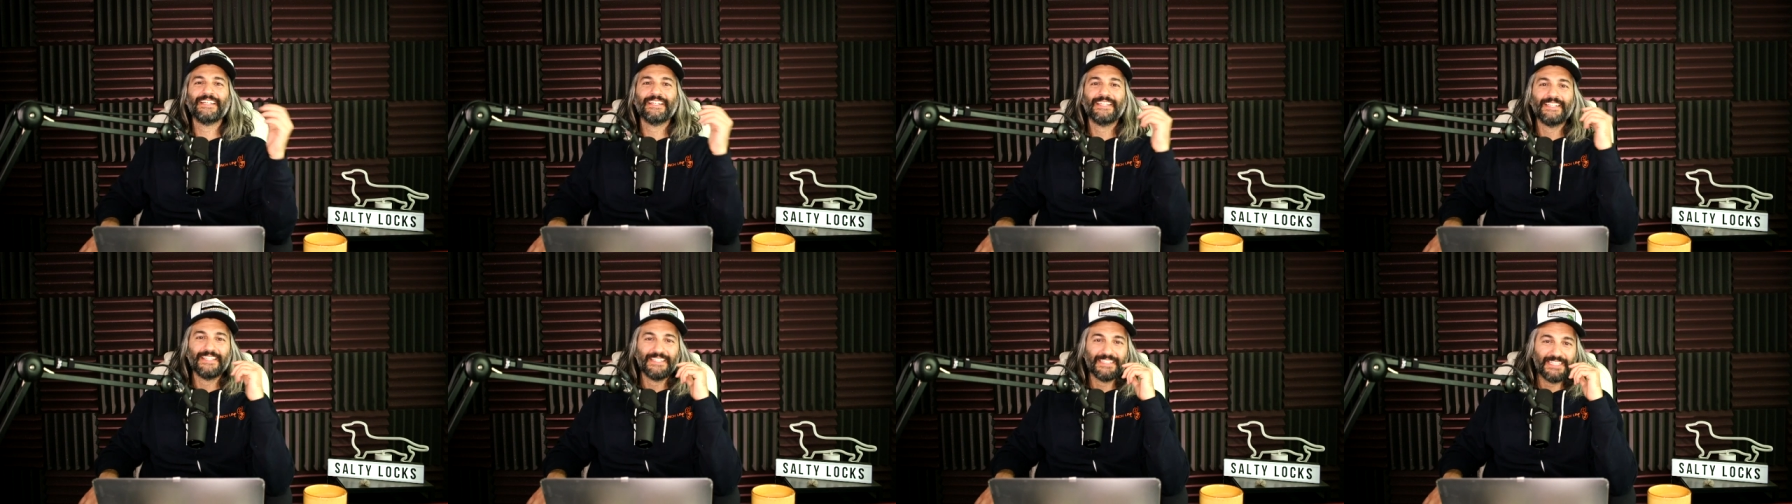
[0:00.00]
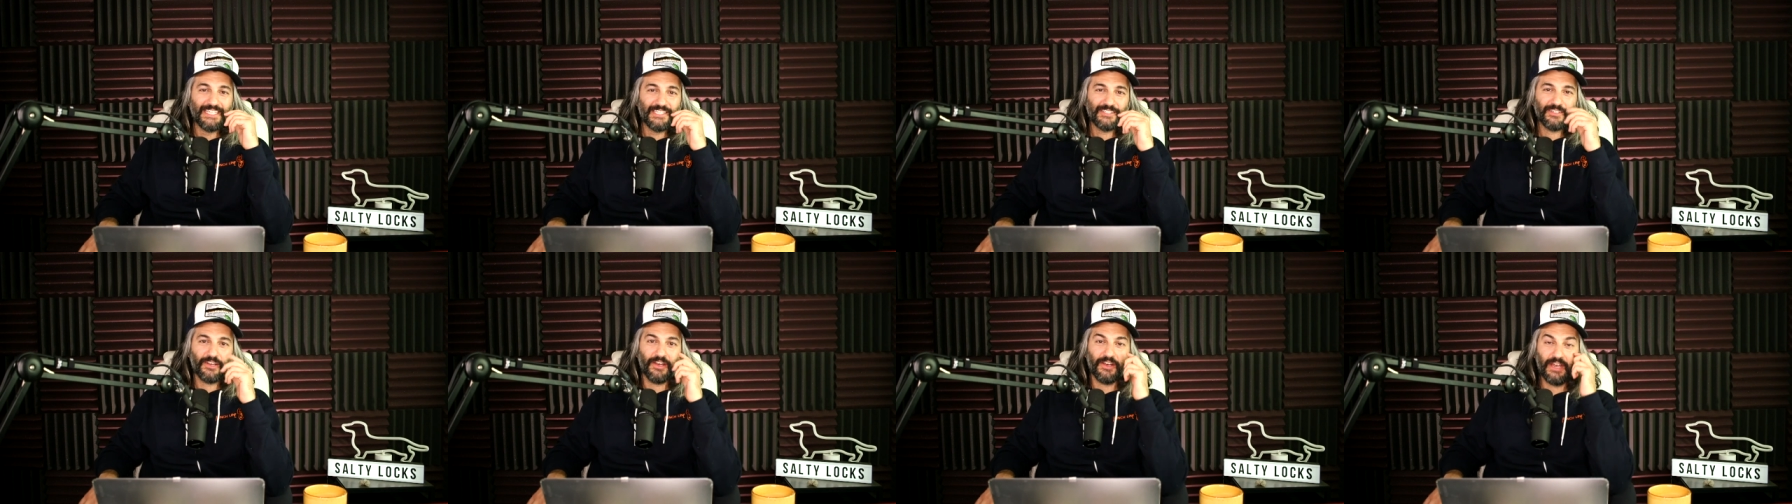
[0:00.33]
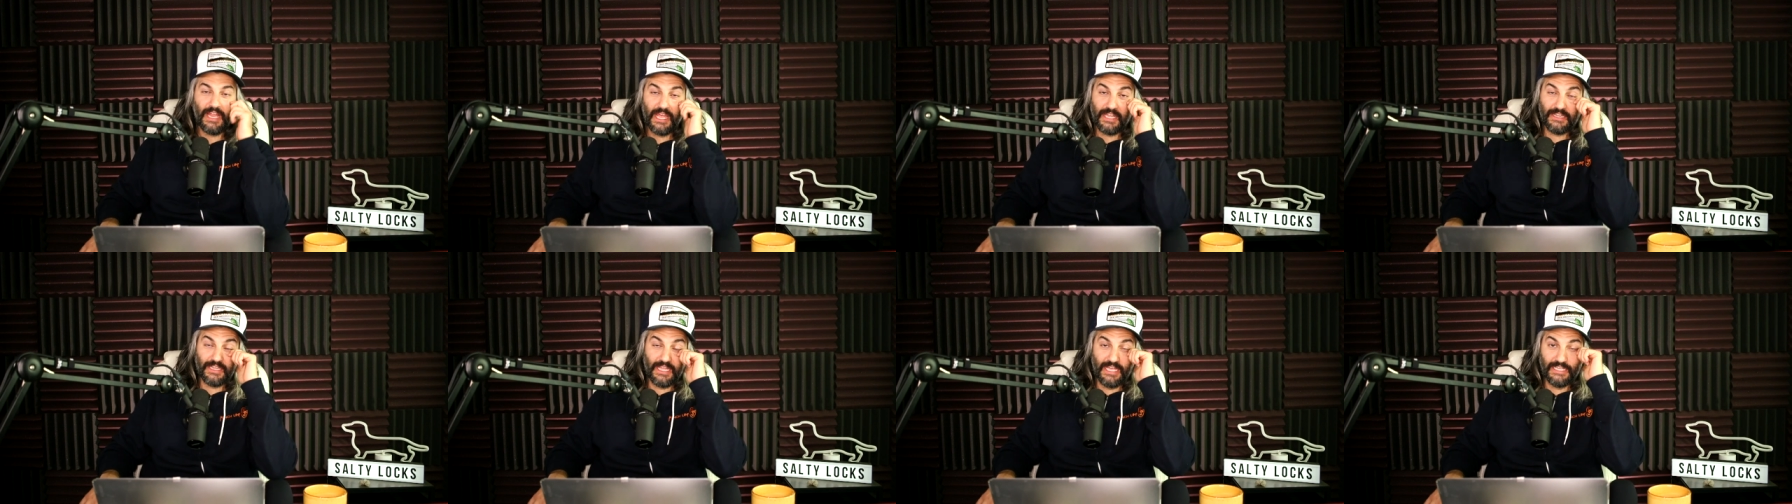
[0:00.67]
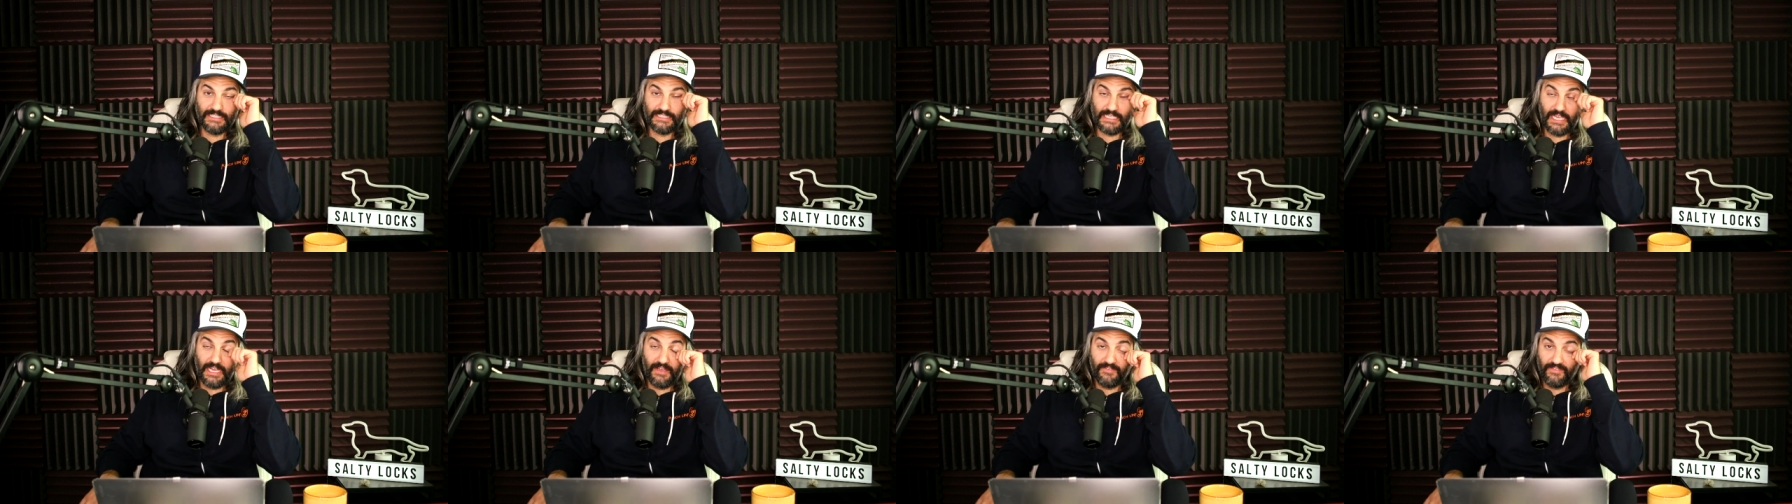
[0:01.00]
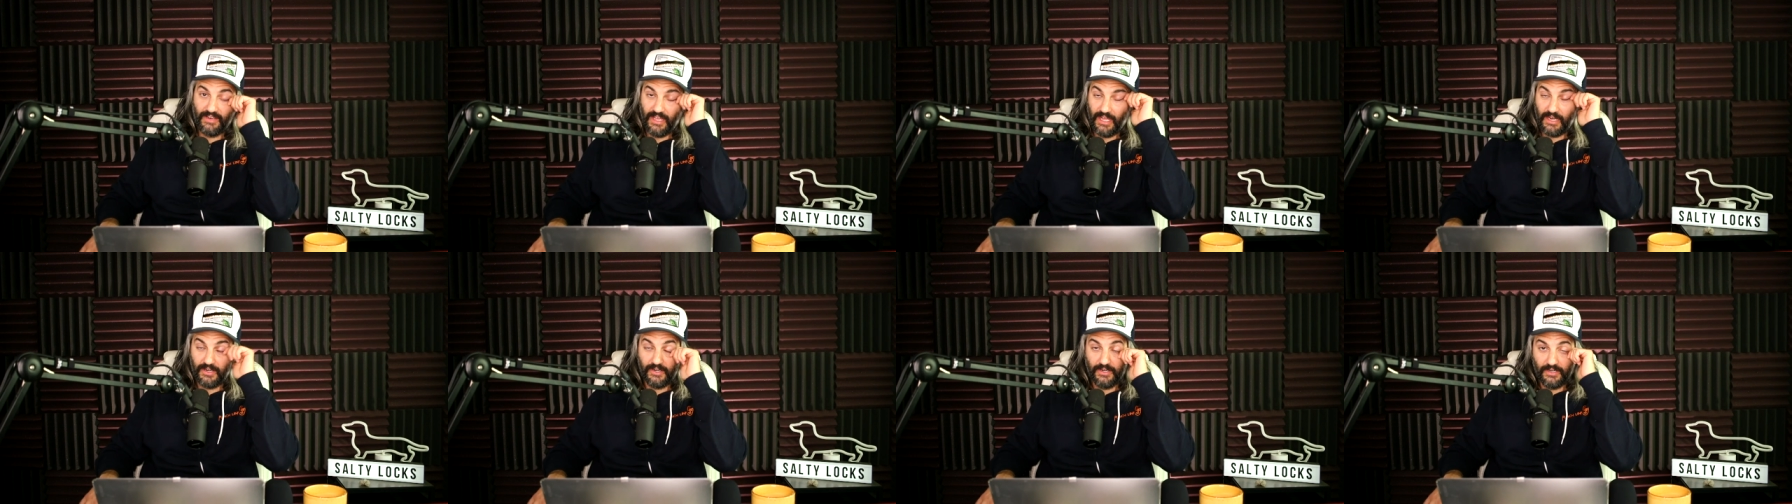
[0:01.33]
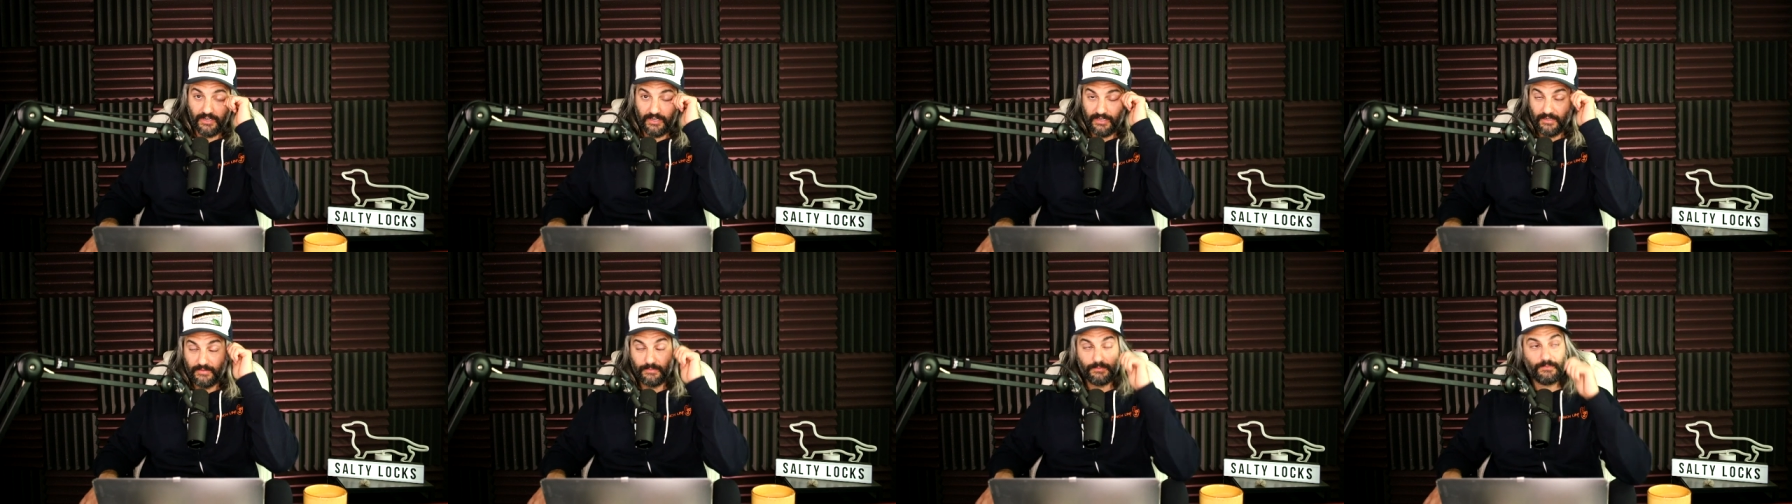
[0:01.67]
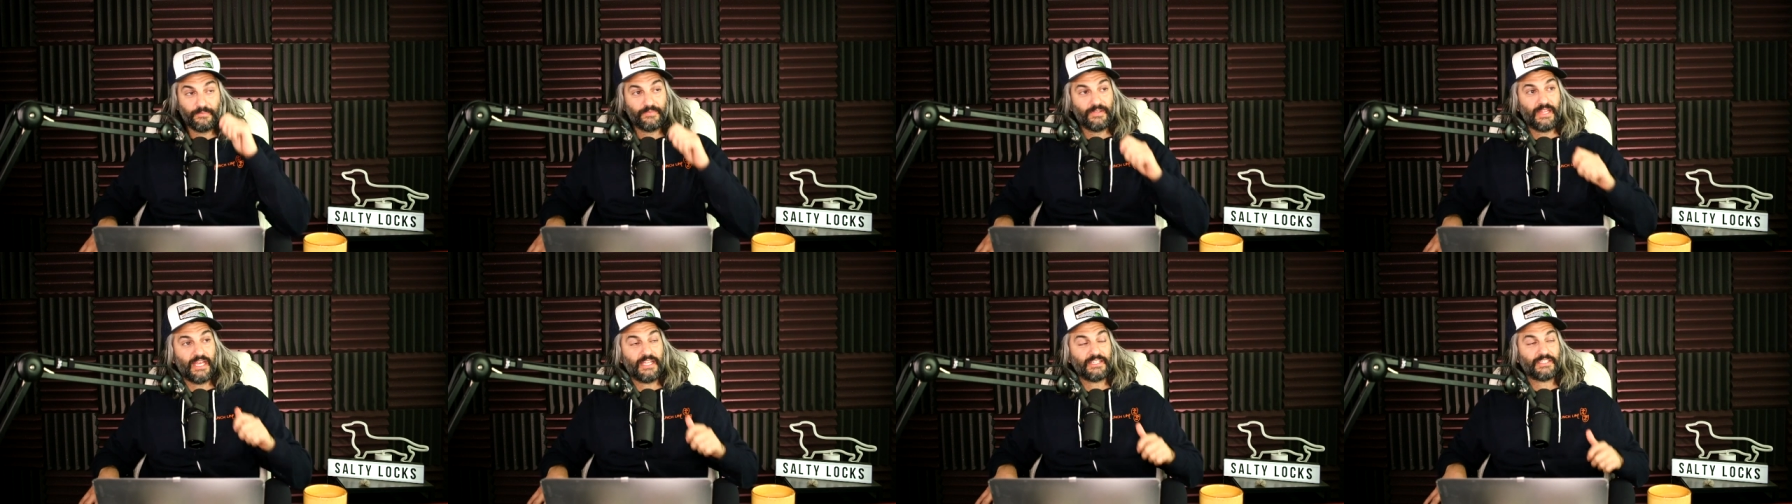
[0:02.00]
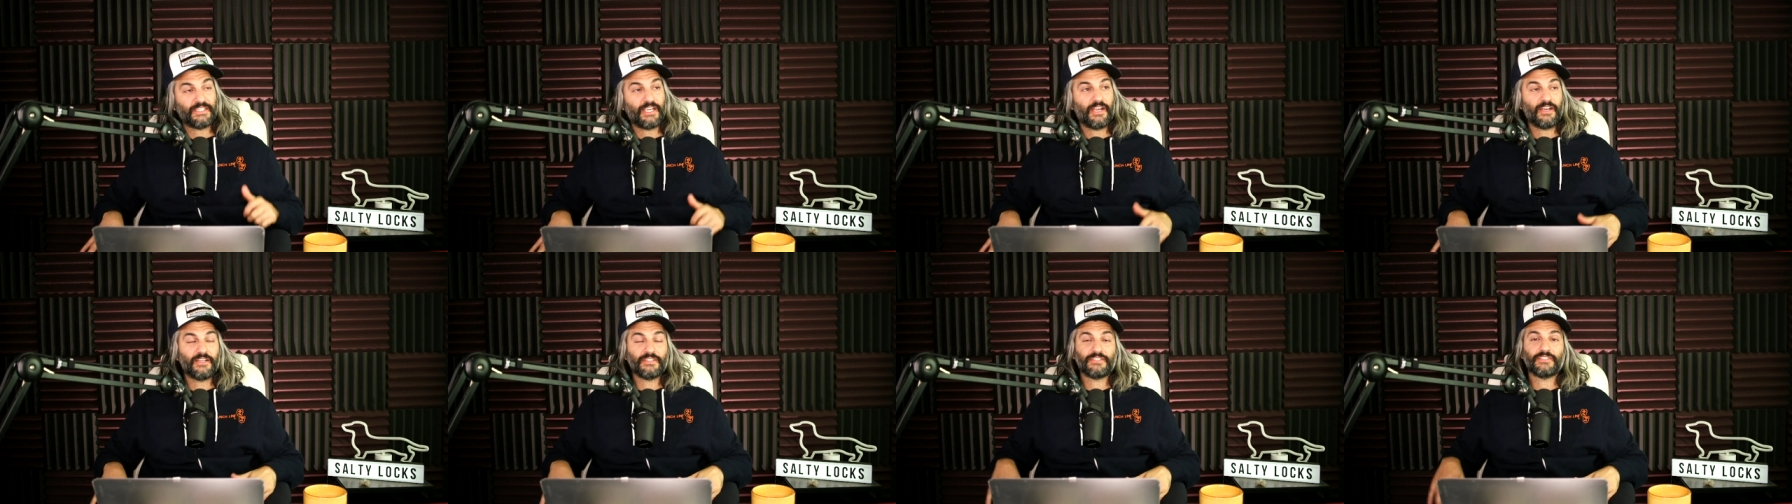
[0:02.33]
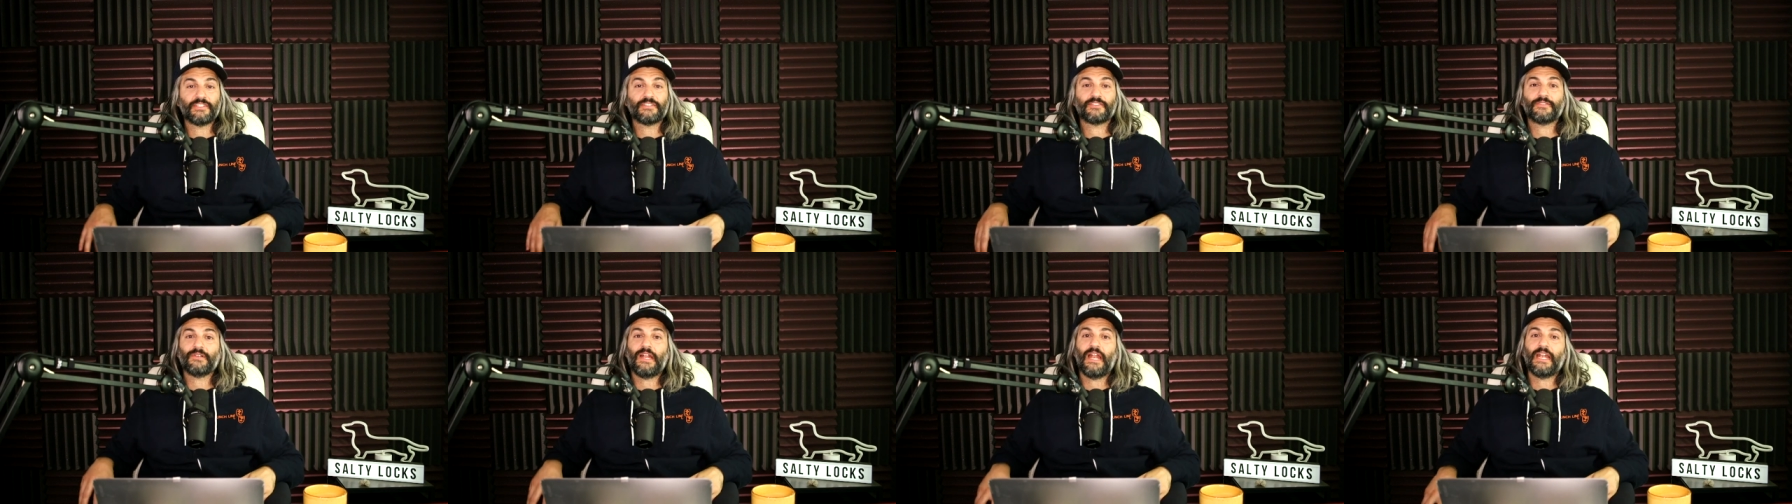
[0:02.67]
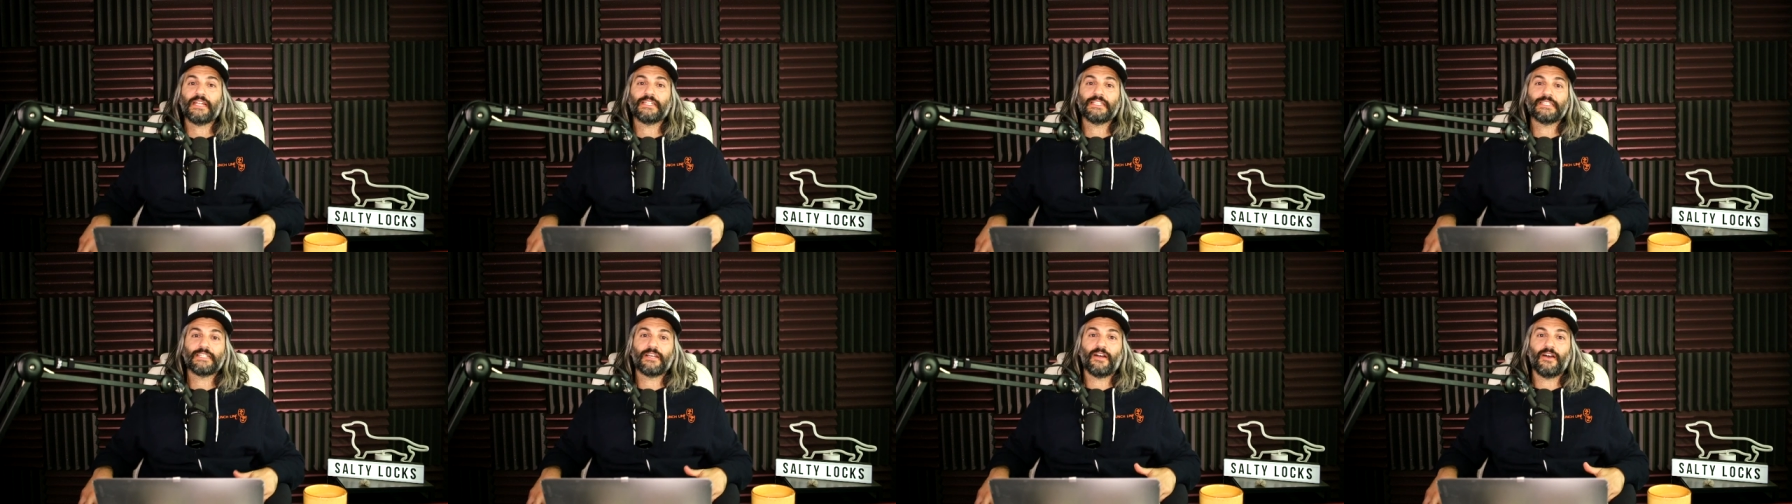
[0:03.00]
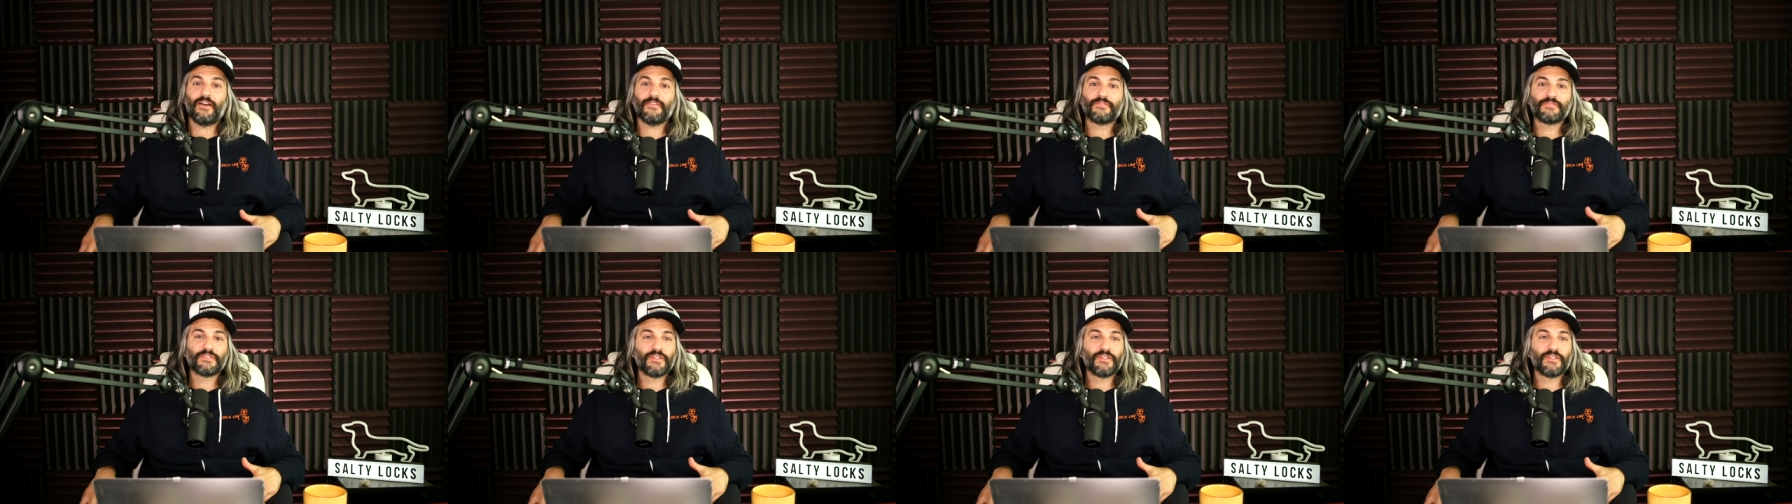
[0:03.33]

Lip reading: These are headlines I have not heard that JR is just rattling off.